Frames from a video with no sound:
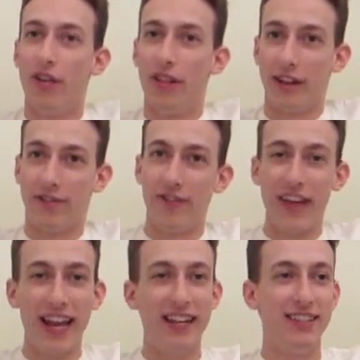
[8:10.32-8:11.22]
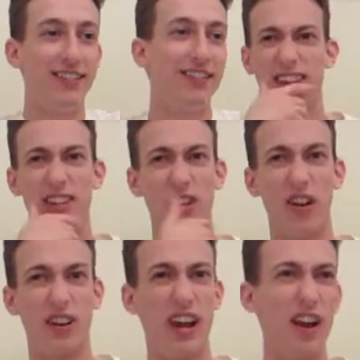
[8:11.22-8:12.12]
like, fins. It's
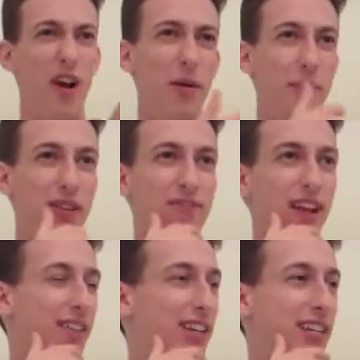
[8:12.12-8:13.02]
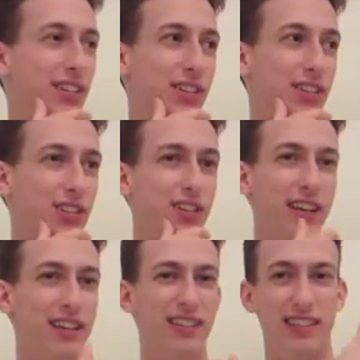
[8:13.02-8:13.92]
kind of hard to believe now that
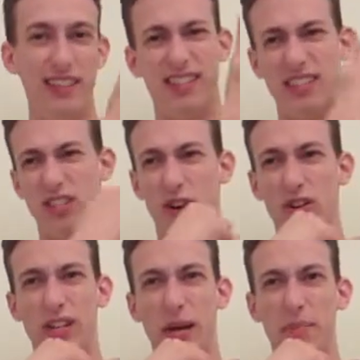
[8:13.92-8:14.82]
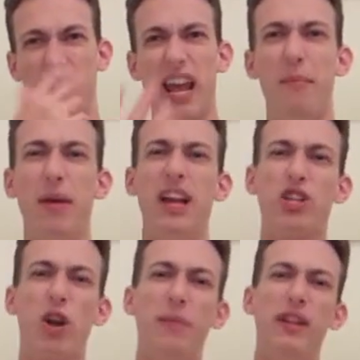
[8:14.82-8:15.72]
it's a dark type. But yeah, Mega
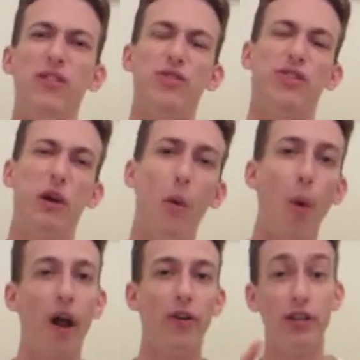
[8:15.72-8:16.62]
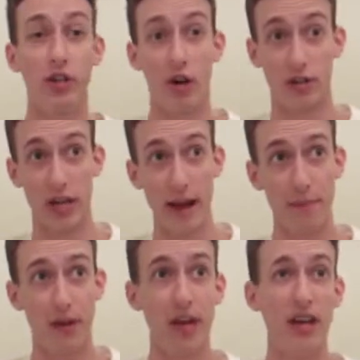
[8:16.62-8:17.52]
Sharpedo is still water and dark
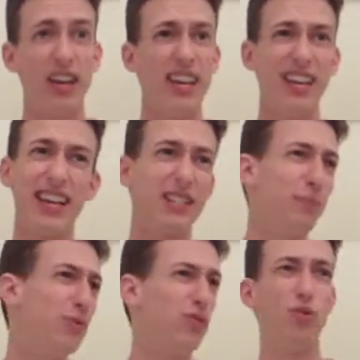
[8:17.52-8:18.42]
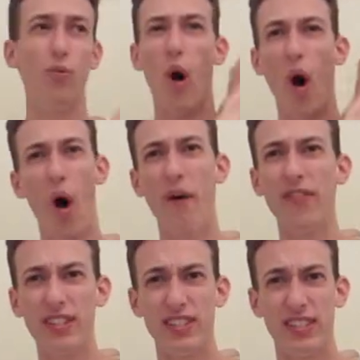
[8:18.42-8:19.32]
type. He gets a boost to all
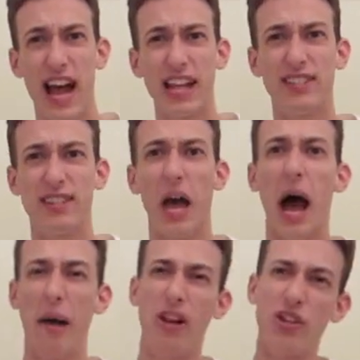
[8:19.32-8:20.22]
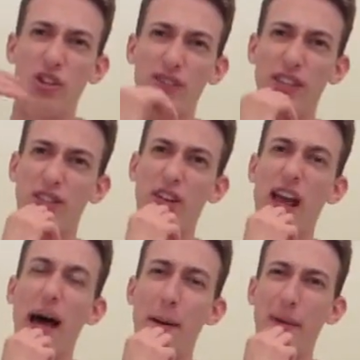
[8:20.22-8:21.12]
of his stats. I'm not sure if that's going
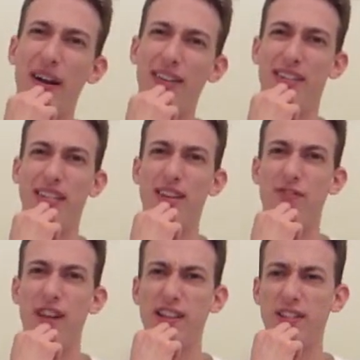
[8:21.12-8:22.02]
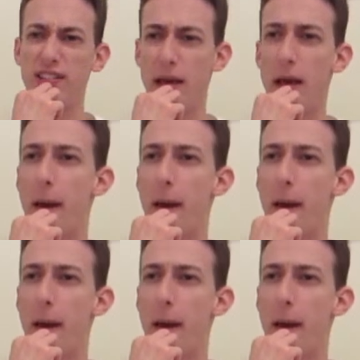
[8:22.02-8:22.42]
to help out his defense,